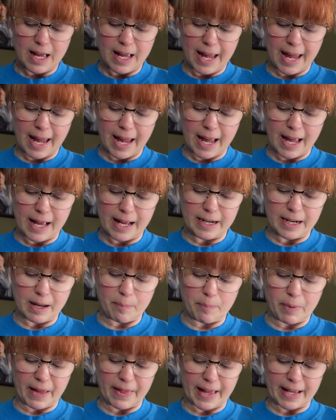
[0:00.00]
And
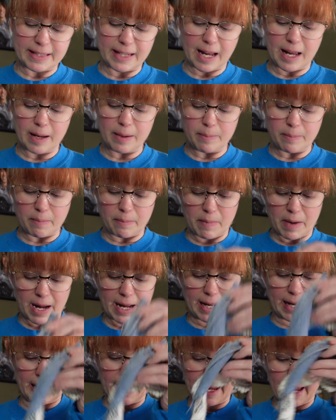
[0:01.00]
by that time,
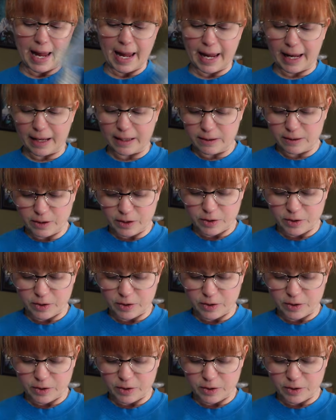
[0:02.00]
my hand